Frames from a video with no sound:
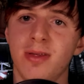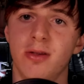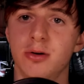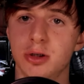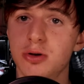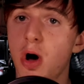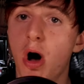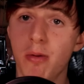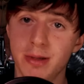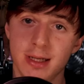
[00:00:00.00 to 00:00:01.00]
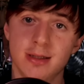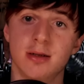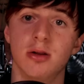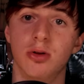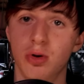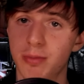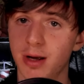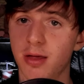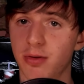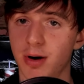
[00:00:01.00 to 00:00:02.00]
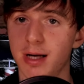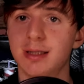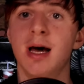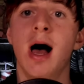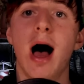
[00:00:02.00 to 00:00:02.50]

They're just ominous, looming threats